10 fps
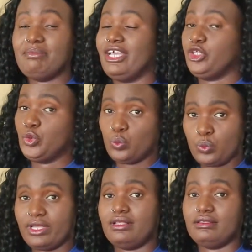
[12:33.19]
but you
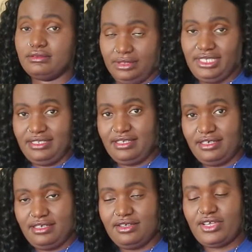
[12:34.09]
will need,
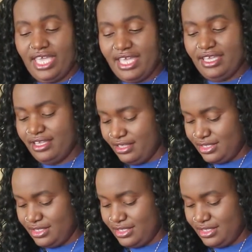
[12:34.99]
okay?